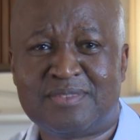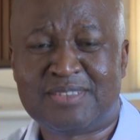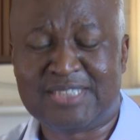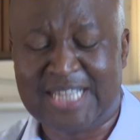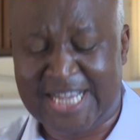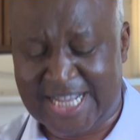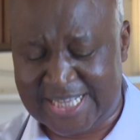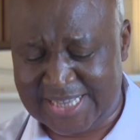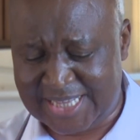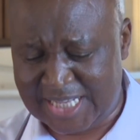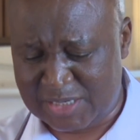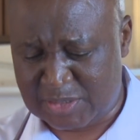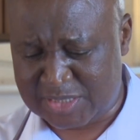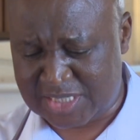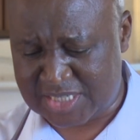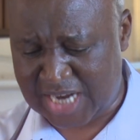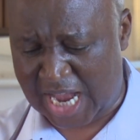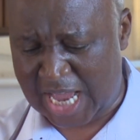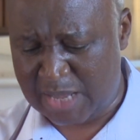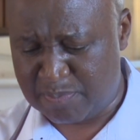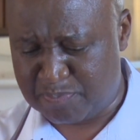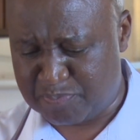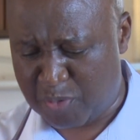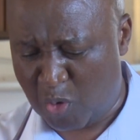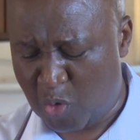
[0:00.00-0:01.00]
then the
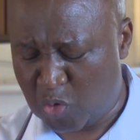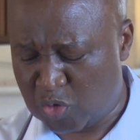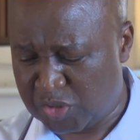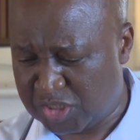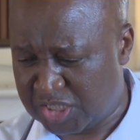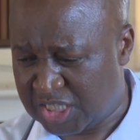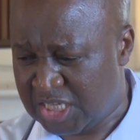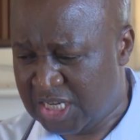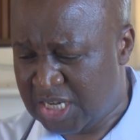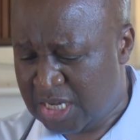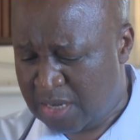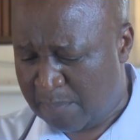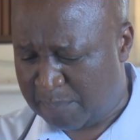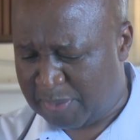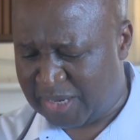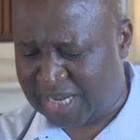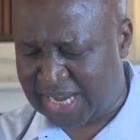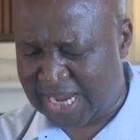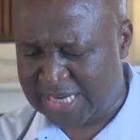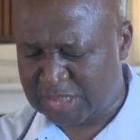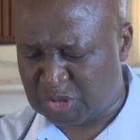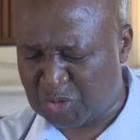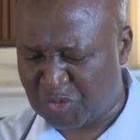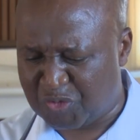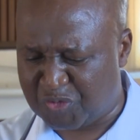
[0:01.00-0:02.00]
dry bones
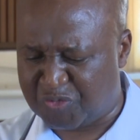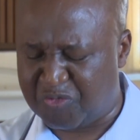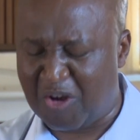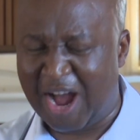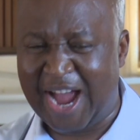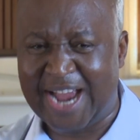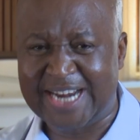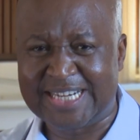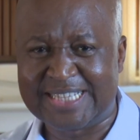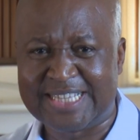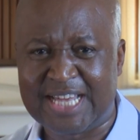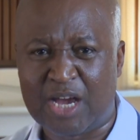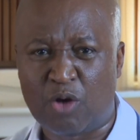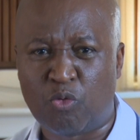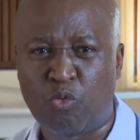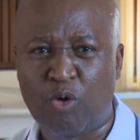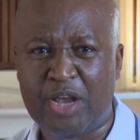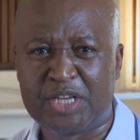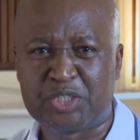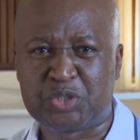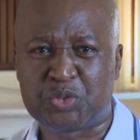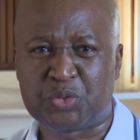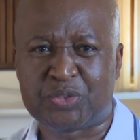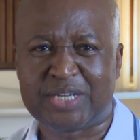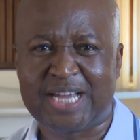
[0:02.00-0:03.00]
began to find their
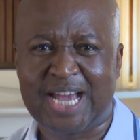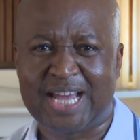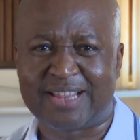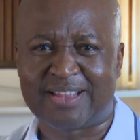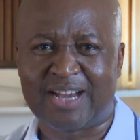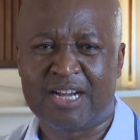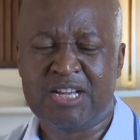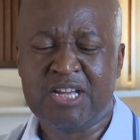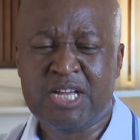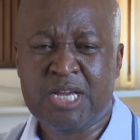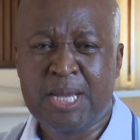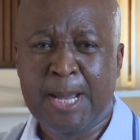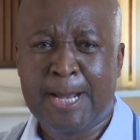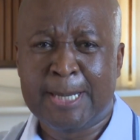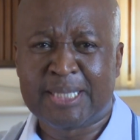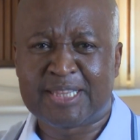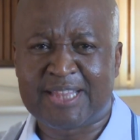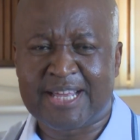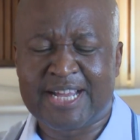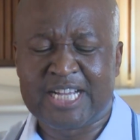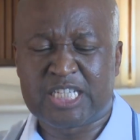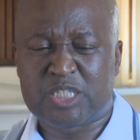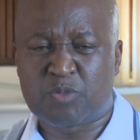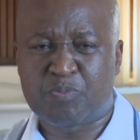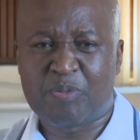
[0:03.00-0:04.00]
way together
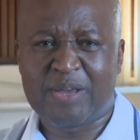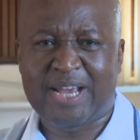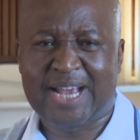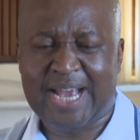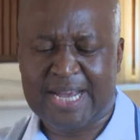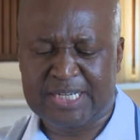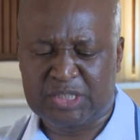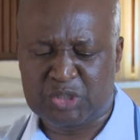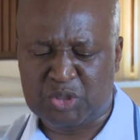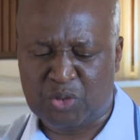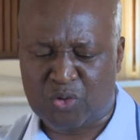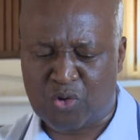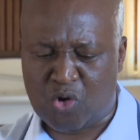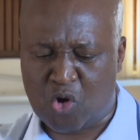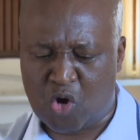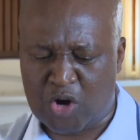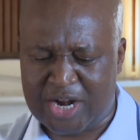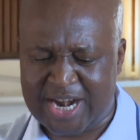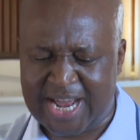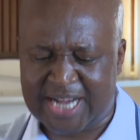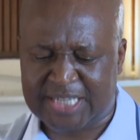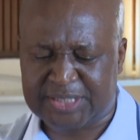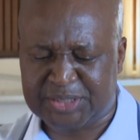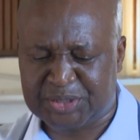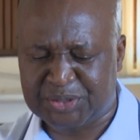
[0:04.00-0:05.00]
things began to
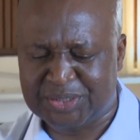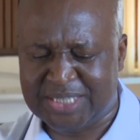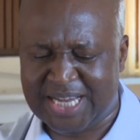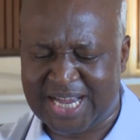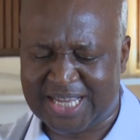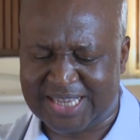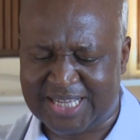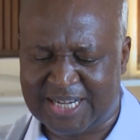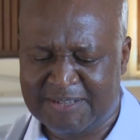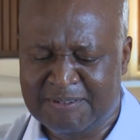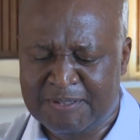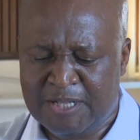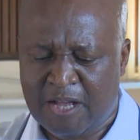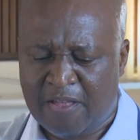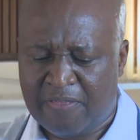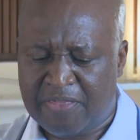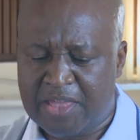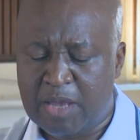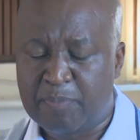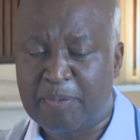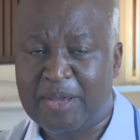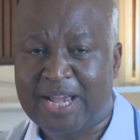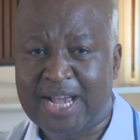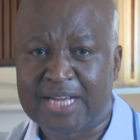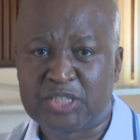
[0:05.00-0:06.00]
connect together.
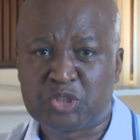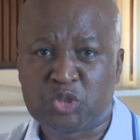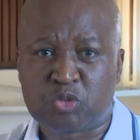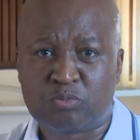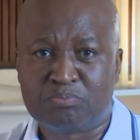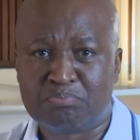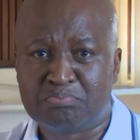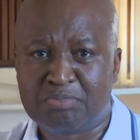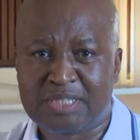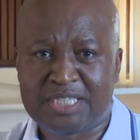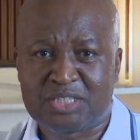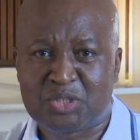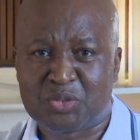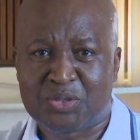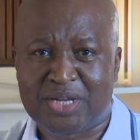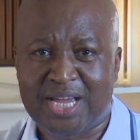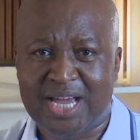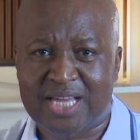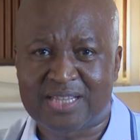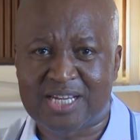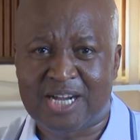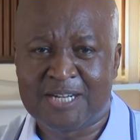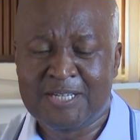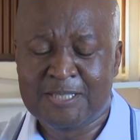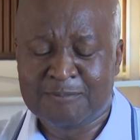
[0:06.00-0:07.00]
They began to meet
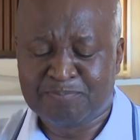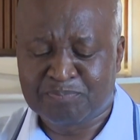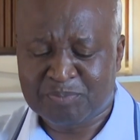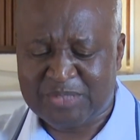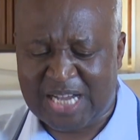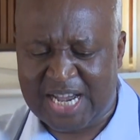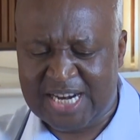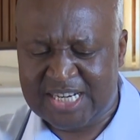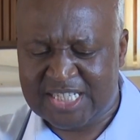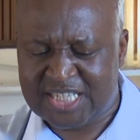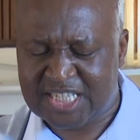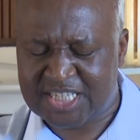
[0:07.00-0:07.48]
together, and